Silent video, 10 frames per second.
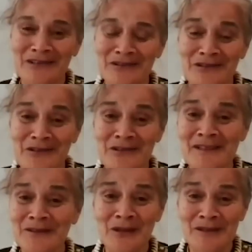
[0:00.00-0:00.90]
you
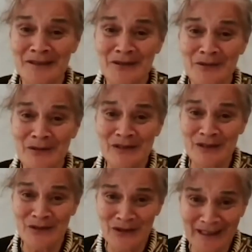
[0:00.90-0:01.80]
using those tools
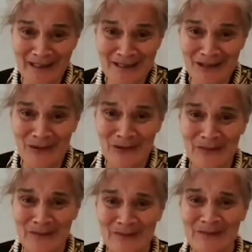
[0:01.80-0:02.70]
in your classroom?